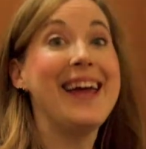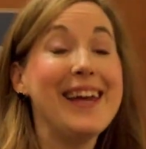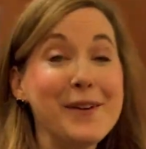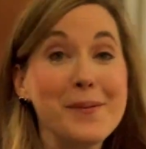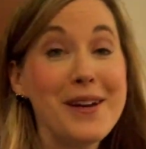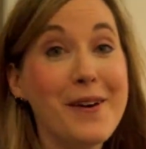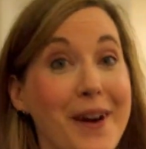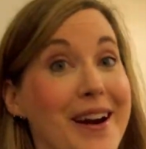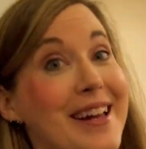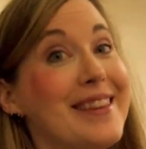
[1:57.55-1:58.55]
Here we
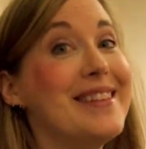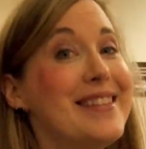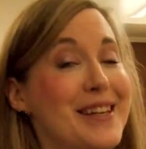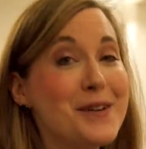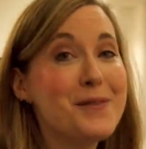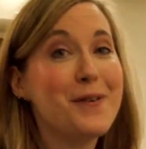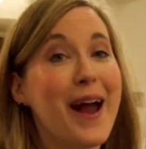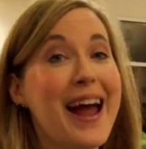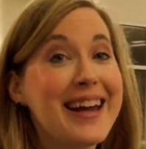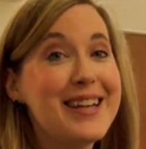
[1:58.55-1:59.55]
are at the Center
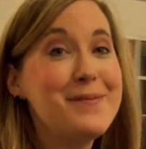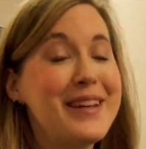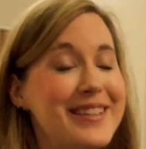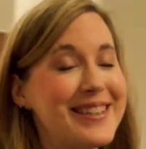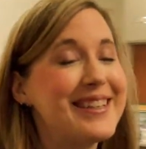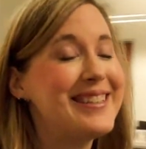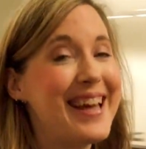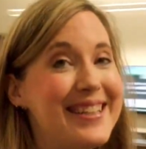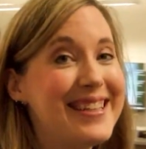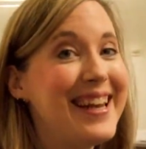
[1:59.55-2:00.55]
for Academic
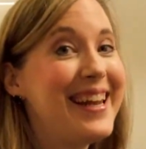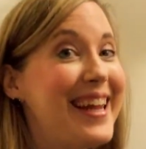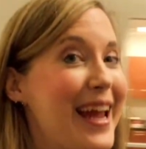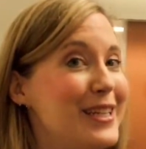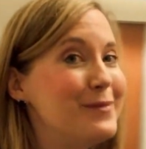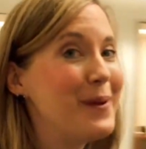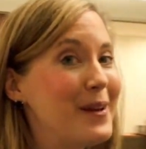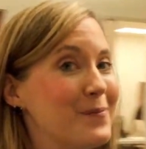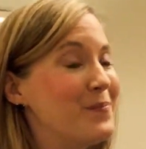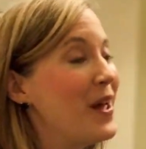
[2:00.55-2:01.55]
Success and Engagement.
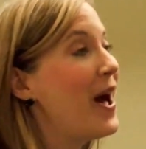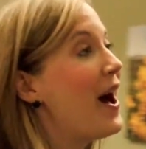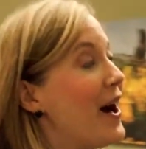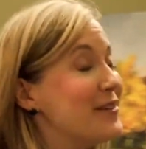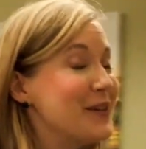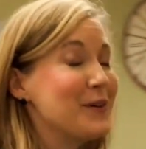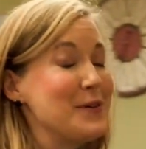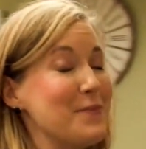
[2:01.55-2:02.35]
I'll tell you